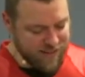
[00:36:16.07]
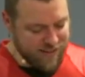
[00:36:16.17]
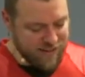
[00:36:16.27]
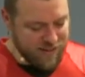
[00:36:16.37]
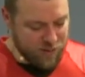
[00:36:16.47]

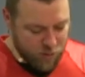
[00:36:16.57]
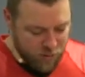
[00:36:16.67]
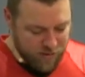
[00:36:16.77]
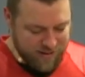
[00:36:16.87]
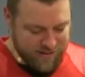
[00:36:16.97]

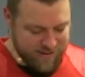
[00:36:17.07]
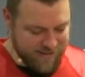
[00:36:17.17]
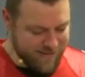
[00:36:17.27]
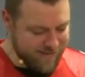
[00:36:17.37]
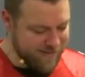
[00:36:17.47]
Lord,
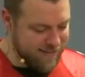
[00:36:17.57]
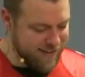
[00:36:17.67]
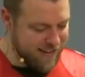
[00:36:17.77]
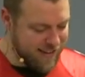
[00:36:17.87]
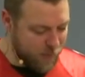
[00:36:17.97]

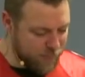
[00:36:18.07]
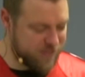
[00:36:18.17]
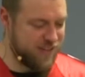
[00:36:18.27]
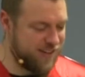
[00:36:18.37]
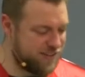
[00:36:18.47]
help us to
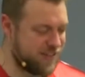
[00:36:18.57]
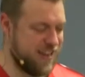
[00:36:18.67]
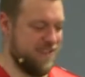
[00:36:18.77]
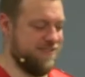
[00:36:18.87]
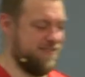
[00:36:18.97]

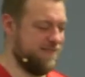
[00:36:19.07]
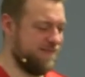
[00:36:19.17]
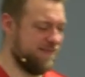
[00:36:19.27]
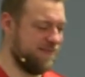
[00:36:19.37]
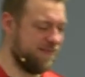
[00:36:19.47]
understand
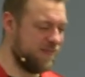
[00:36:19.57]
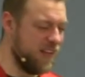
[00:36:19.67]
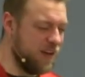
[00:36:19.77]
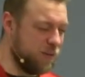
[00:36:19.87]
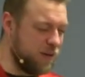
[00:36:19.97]

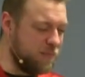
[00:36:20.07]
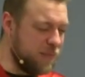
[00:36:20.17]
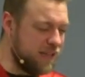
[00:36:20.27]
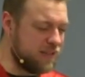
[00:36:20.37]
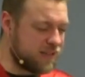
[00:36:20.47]
what it
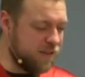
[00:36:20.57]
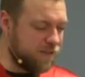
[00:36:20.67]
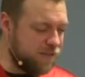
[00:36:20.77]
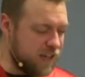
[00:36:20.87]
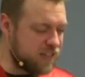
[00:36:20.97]
means to
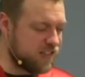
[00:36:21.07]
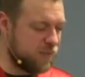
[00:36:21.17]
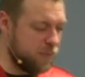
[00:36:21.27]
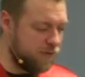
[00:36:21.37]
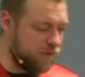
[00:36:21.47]
feast
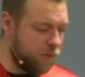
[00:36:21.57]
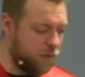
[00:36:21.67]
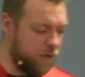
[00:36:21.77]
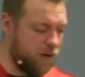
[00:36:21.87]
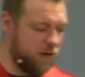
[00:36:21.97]

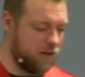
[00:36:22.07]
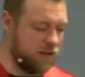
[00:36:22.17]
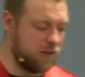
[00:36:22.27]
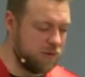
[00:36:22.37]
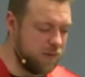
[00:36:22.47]
before
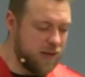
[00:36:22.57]
you.